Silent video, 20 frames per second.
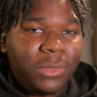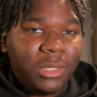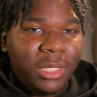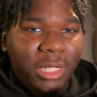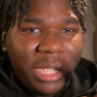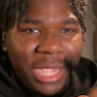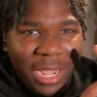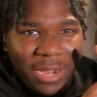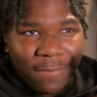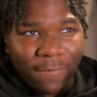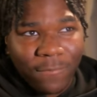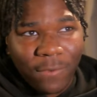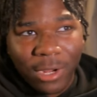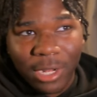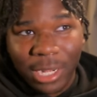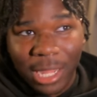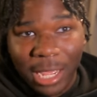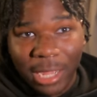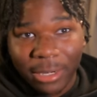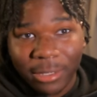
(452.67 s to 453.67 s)
he got a
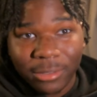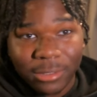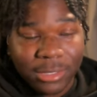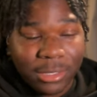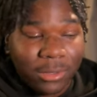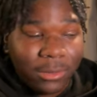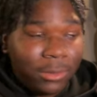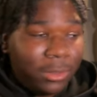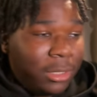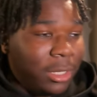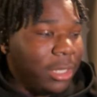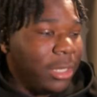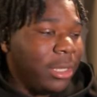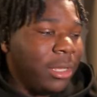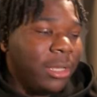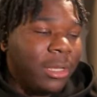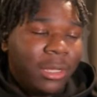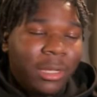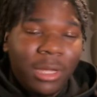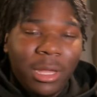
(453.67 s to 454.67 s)
Freightliner, so
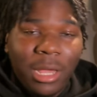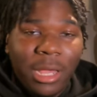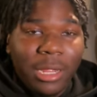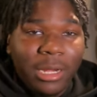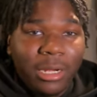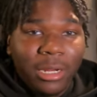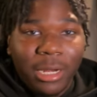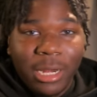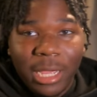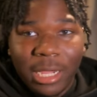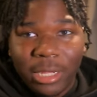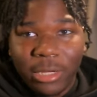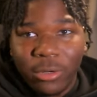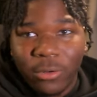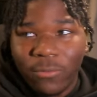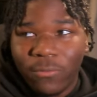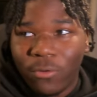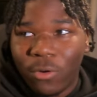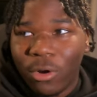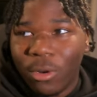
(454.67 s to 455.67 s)
ain't nothing I can
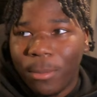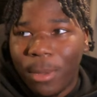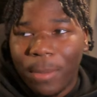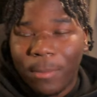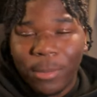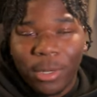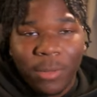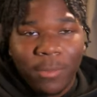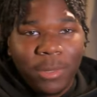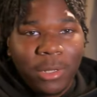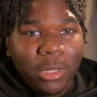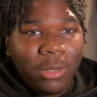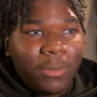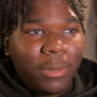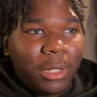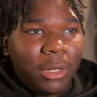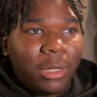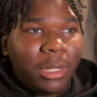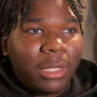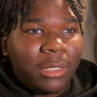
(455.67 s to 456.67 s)
do for him. I'm in a
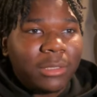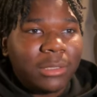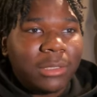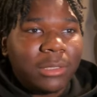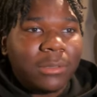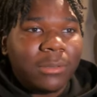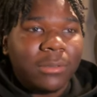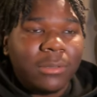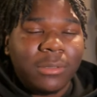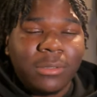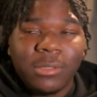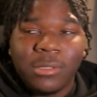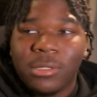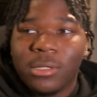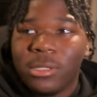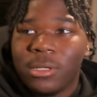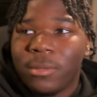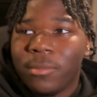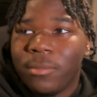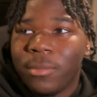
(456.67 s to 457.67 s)
Peterbilt now, so
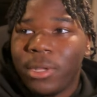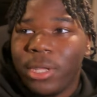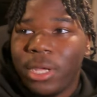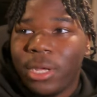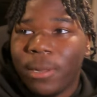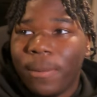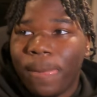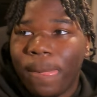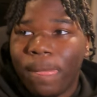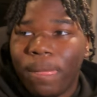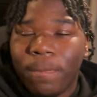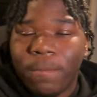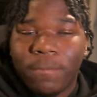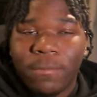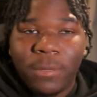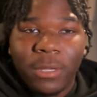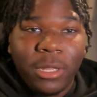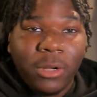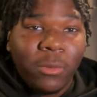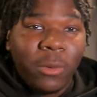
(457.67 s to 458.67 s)
but yeah.
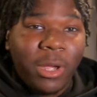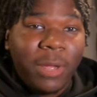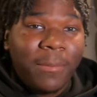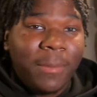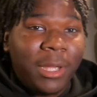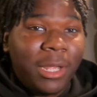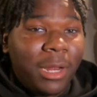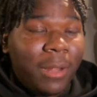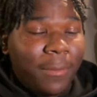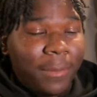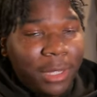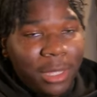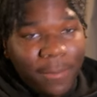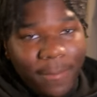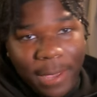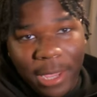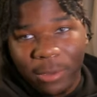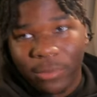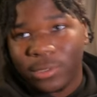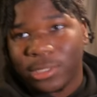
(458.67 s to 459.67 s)
Anyway, man, I'm gonna get
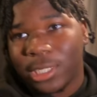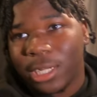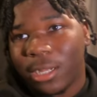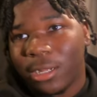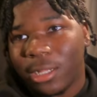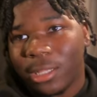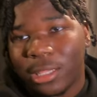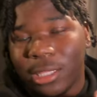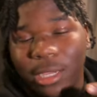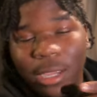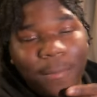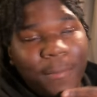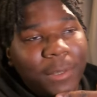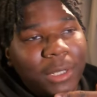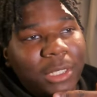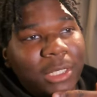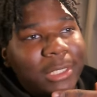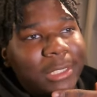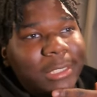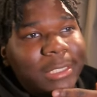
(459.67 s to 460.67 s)
back with y'all. I think I'm
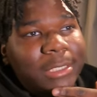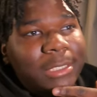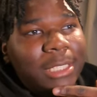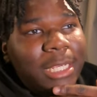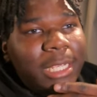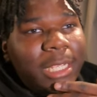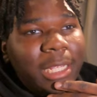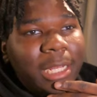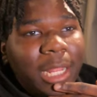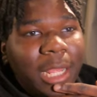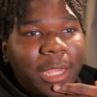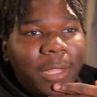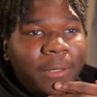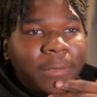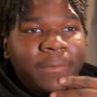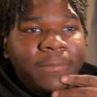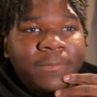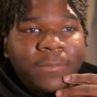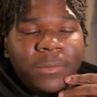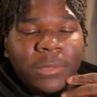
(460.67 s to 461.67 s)
gonna uh, take it like
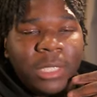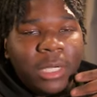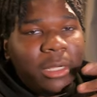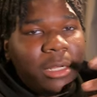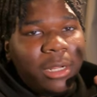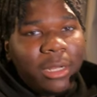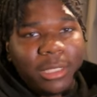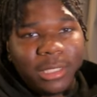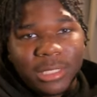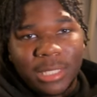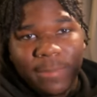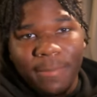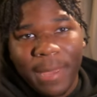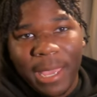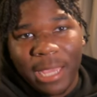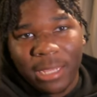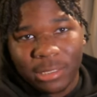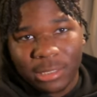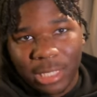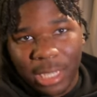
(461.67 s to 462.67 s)
another 10
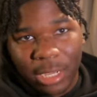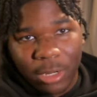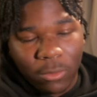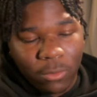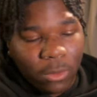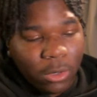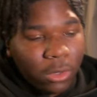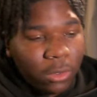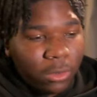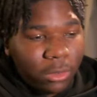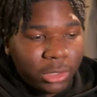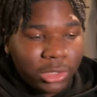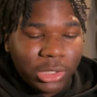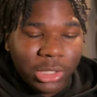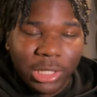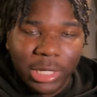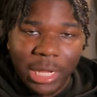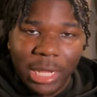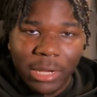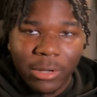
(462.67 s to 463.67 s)
miles down the road and
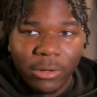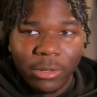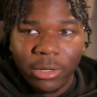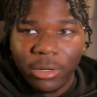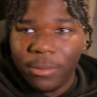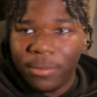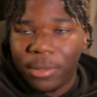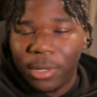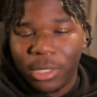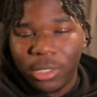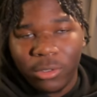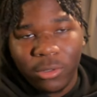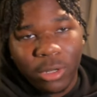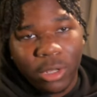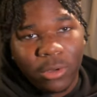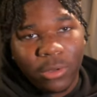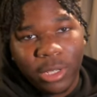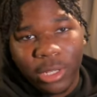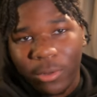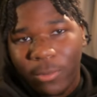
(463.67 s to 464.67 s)
shut down there. But, you
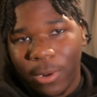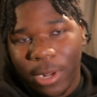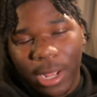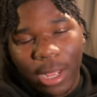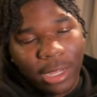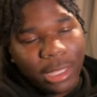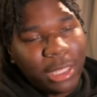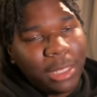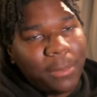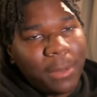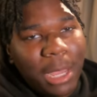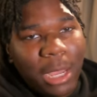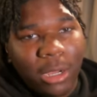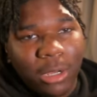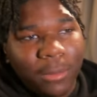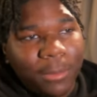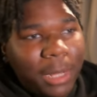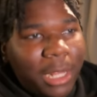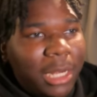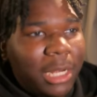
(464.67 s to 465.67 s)
know, anyway, I'll keep
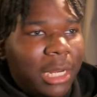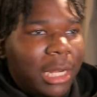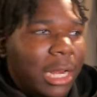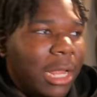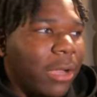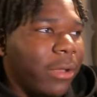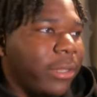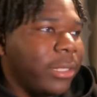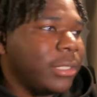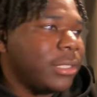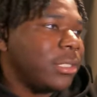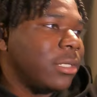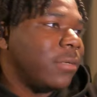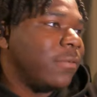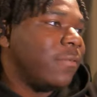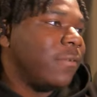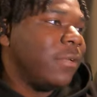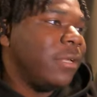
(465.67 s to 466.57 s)
y'all updated and all this stuff.